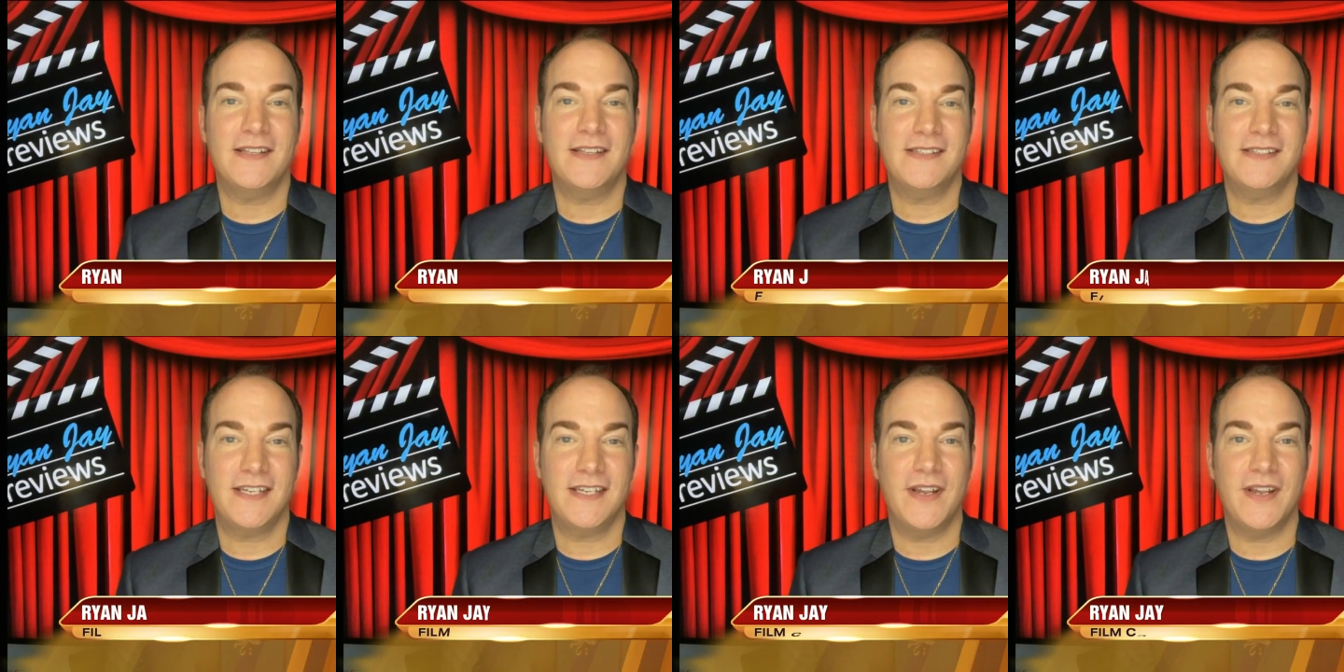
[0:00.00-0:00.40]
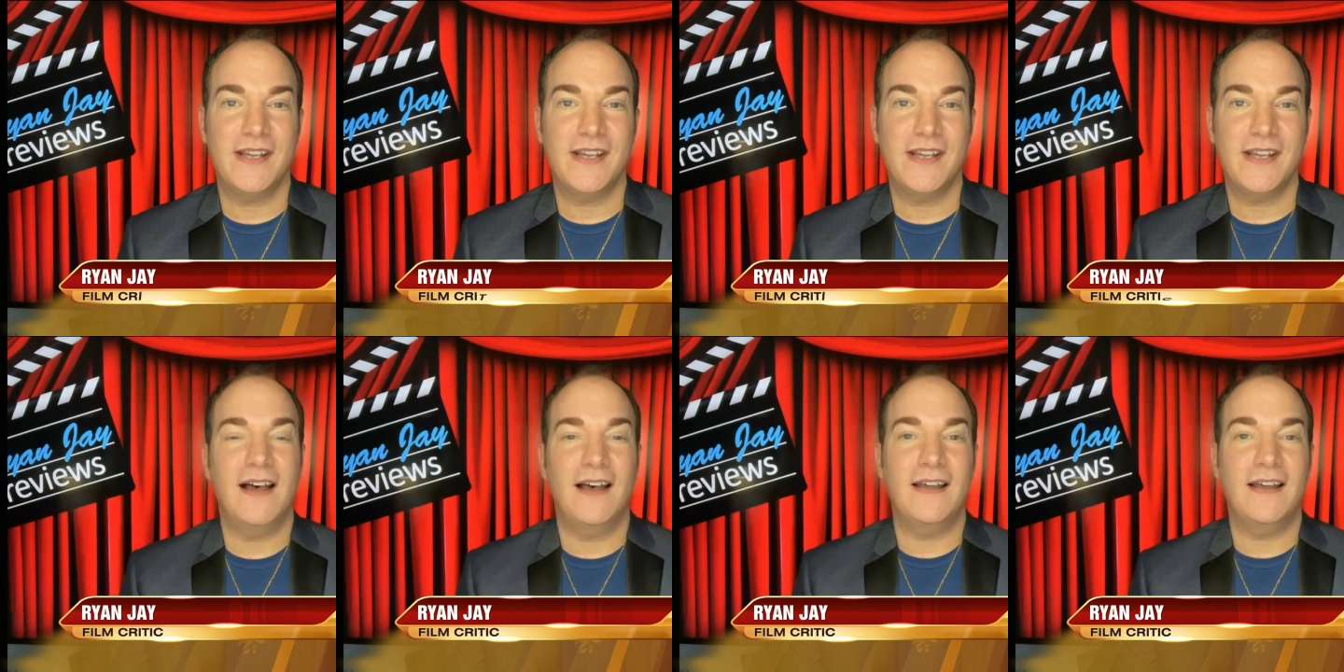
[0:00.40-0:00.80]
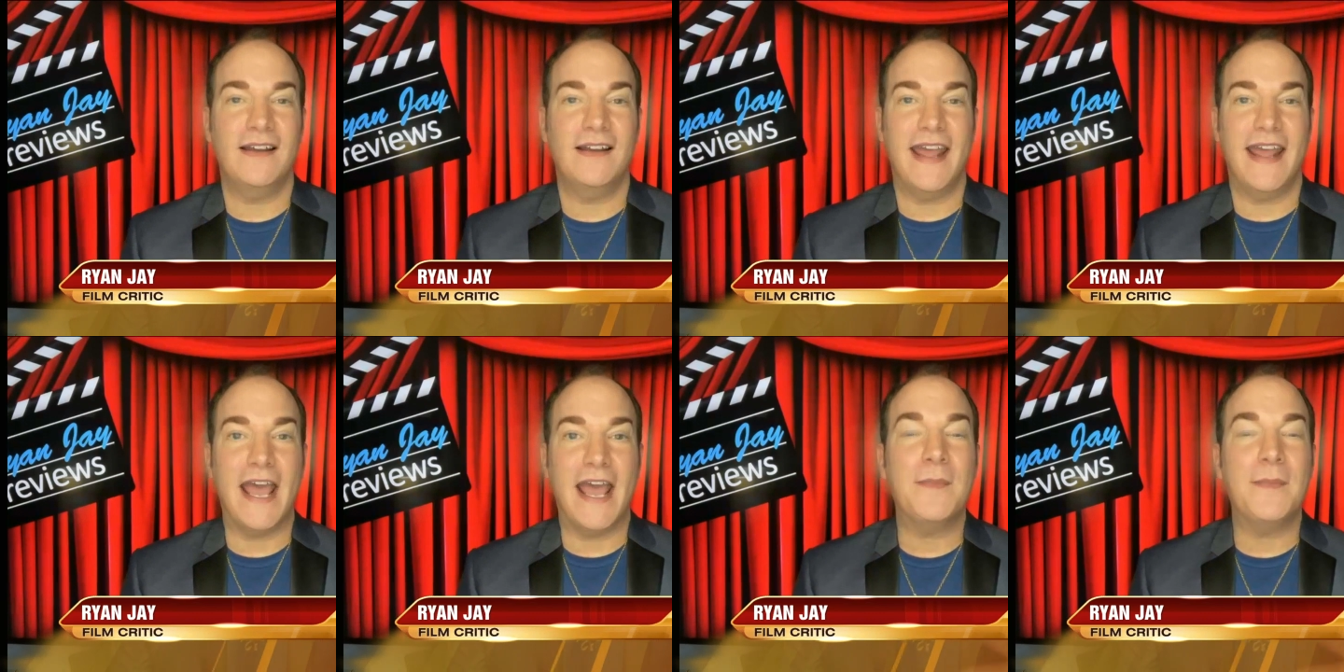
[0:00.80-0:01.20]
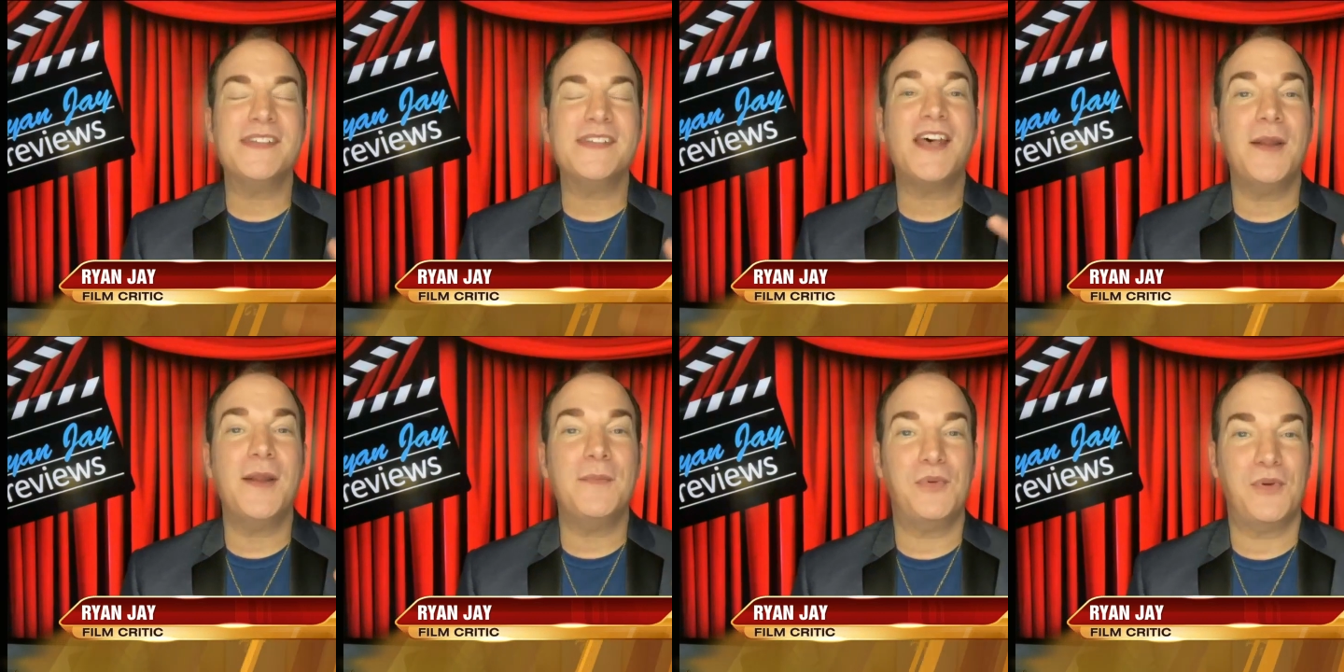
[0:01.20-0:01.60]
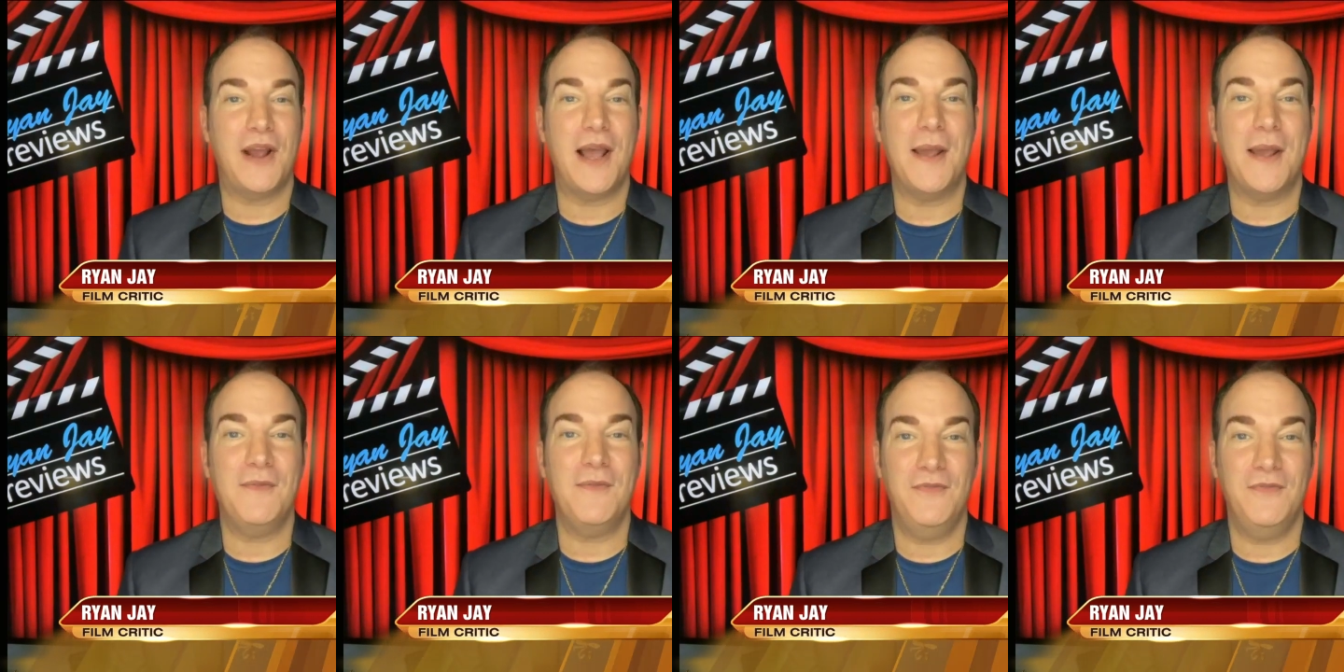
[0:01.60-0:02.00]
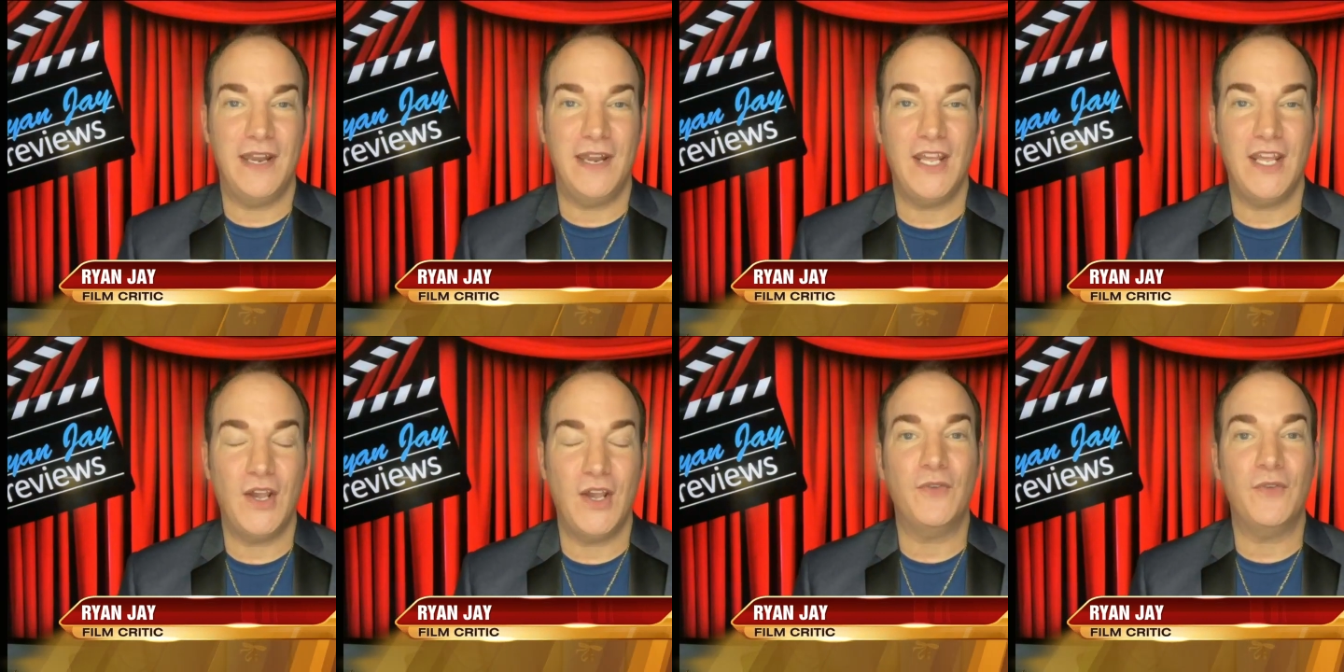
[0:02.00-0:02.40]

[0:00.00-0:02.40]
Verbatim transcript: series on Amazon Prime Video.